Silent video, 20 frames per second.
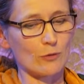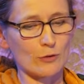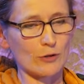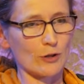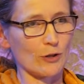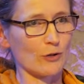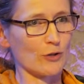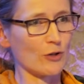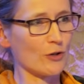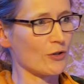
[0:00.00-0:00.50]
Well,
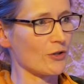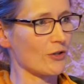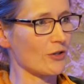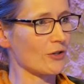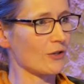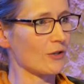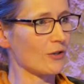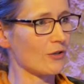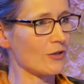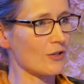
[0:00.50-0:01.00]
not
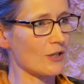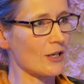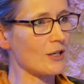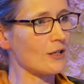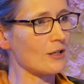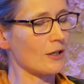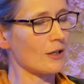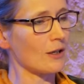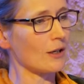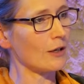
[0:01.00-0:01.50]
as
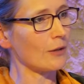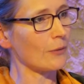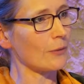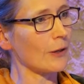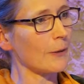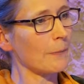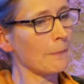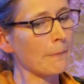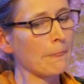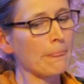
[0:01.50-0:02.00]
easily
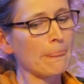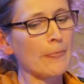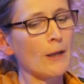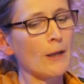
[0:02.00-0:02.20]
anyway.